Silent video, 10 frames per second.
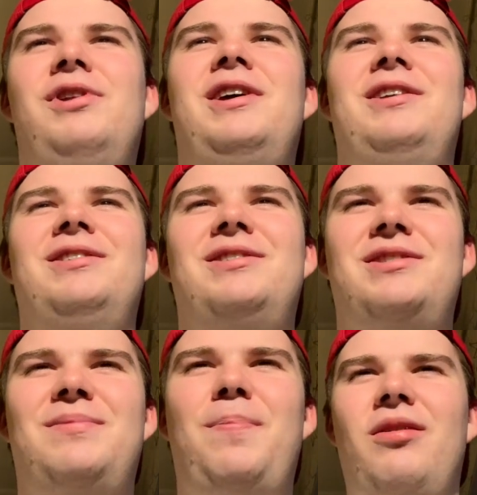
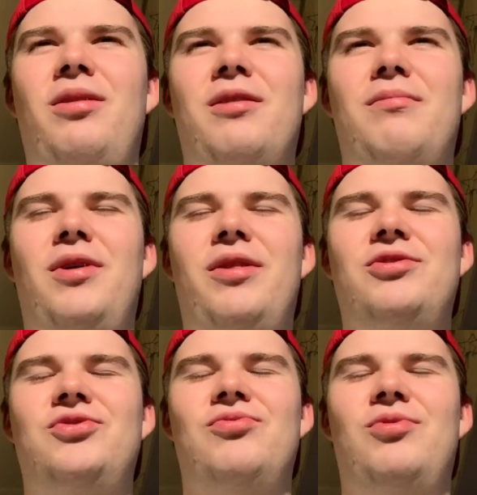is? I think a
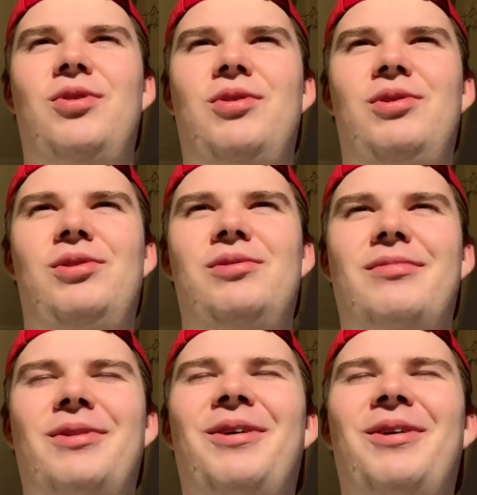mother's role,